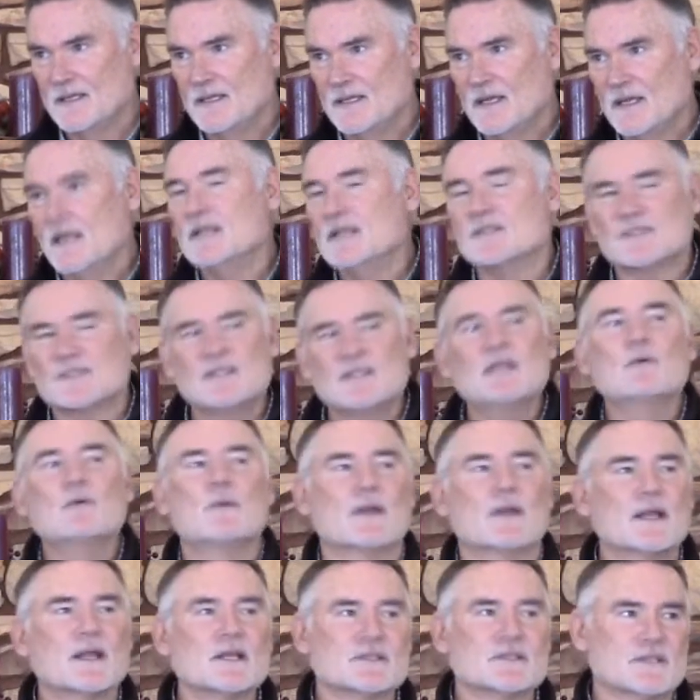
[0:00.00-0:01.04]
and see
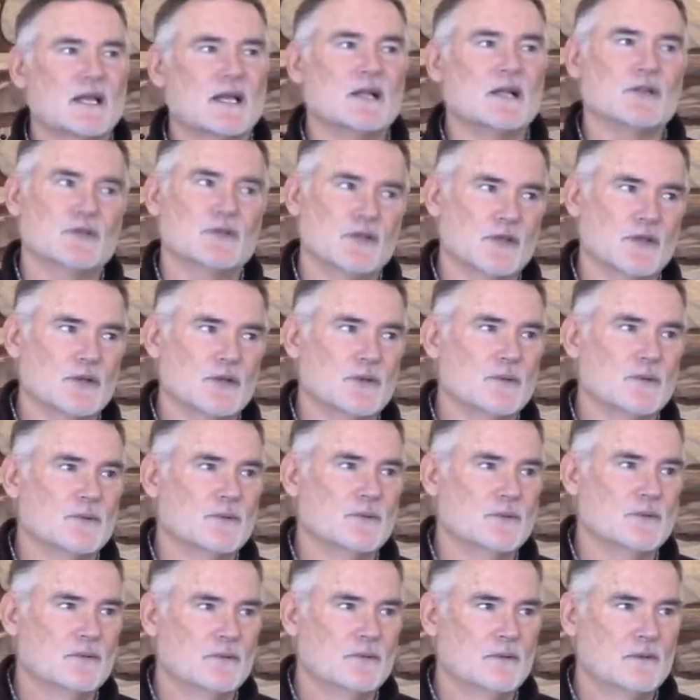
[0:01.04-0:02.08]
what else I'll do.
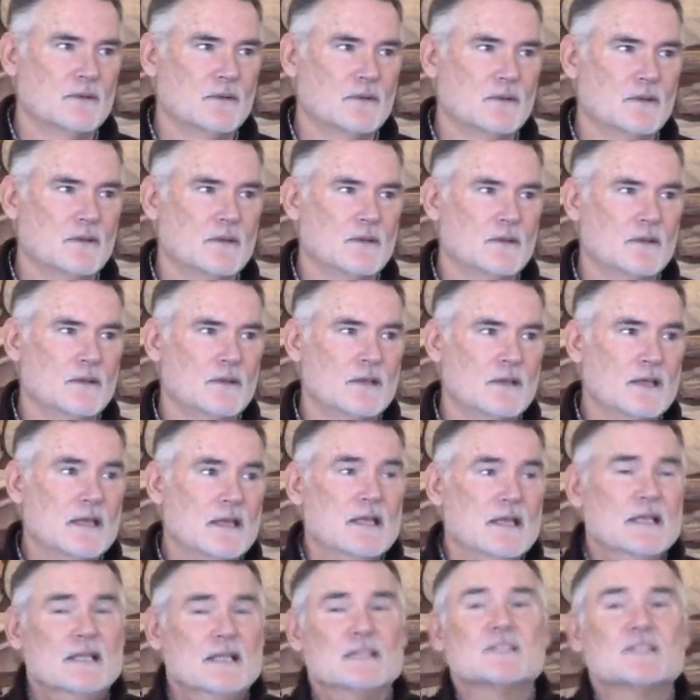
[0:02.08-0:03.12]

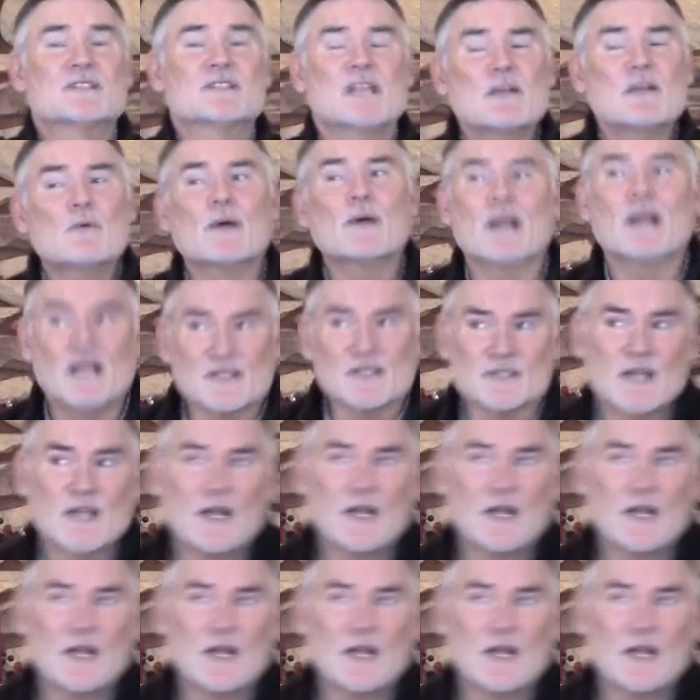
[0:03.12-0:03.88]
See what else I'll